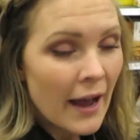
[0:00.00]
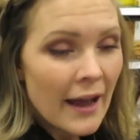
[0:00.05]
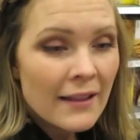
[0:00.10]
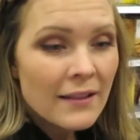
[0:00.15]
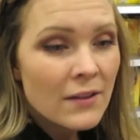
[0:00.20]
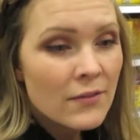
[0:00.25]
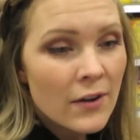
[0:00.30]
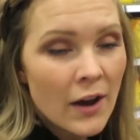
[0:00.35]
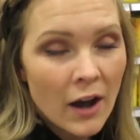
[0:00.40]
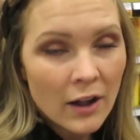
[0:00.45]
I
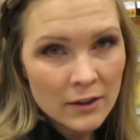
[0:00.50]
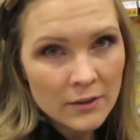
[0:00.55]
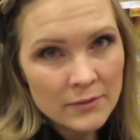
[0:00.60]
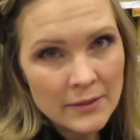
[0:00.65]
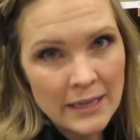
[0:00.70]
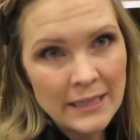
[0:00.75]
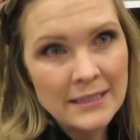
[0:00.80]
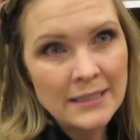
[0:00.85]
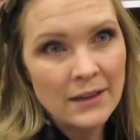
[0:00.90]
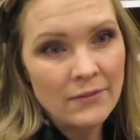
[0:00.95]
love all of
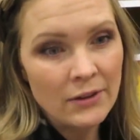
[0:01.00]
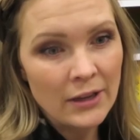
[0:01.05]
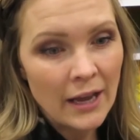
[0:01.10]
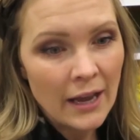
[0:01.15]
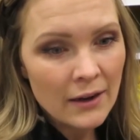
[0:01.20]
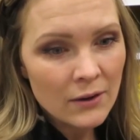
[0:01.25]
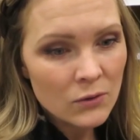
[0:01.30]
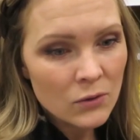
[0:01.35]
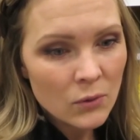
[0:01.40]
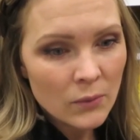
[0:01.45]
Thanksgiving.
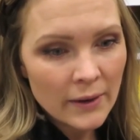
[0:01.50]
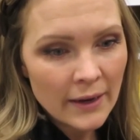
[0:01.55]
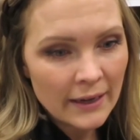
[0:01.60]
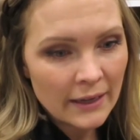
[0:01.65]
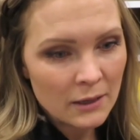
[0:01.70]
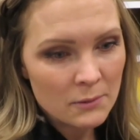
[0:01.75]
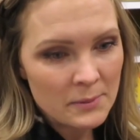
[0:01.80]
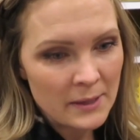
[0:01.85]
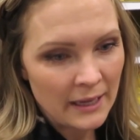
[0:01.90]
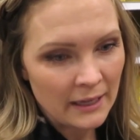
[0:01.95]
I don't know what I
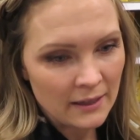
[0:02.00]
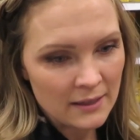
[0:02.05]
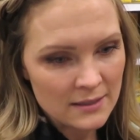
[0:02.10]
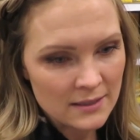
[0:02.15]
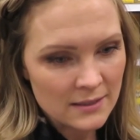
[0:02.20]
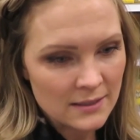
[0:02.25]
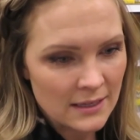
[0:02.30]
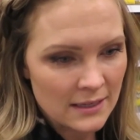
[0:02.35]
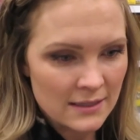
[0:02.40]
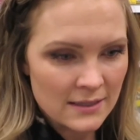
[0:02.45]
could pick
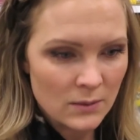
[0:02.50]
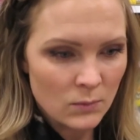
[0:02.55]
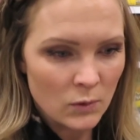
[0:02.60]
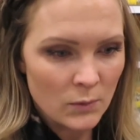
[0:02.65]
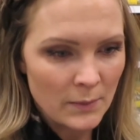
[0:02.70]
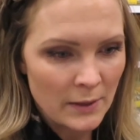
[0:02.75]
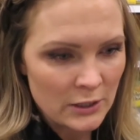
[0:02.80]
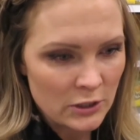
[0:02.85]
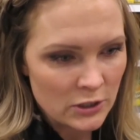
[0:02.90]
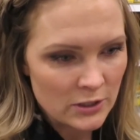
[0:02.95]
because it's like
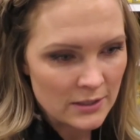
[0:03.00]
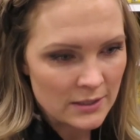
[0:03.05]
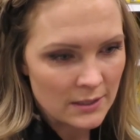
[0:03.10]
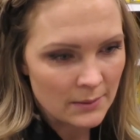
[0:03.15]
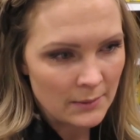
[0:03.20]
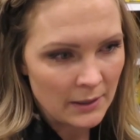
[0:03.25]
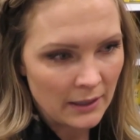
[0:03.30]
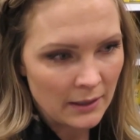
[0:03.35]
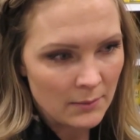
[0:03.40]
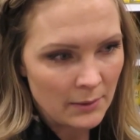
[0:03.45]
someone mentioned
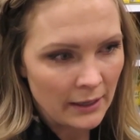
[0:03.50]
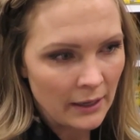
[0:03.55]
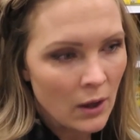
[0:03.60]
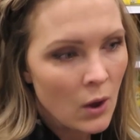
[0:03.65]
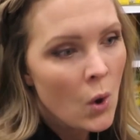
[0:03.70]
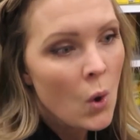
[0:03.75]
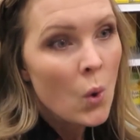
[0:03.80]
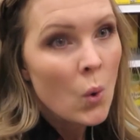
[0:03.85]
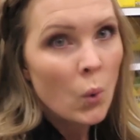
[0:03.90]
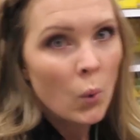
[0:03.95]
something and I'm
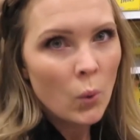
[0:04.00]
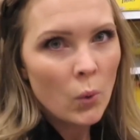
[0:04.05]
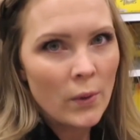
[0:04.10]
like,